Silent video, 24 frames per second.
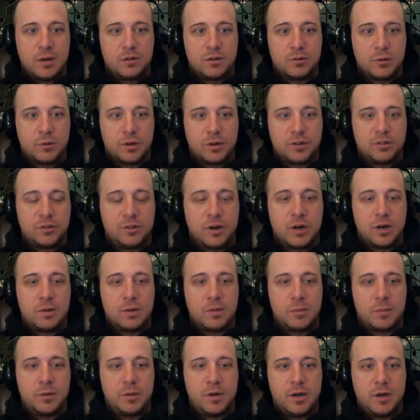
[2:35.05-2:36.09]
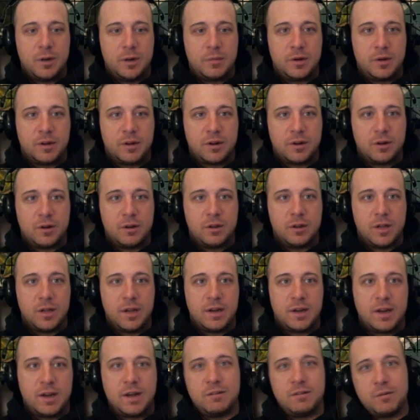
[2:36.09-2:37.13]
So we're going to start them up here because I
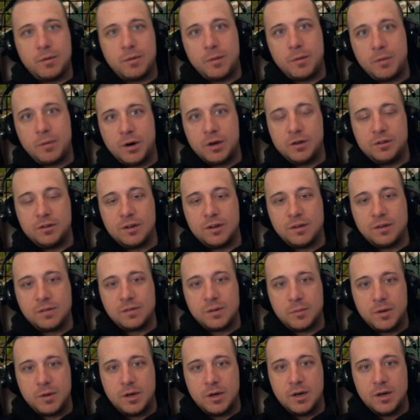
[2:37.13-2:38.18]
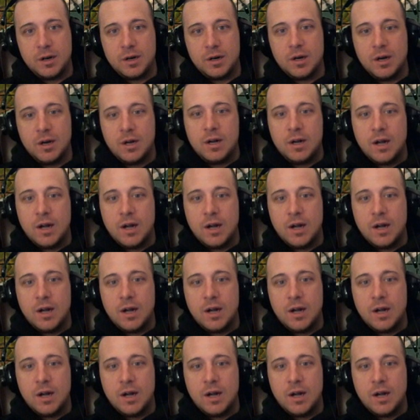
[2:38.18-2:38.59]
like having my party stuff up here.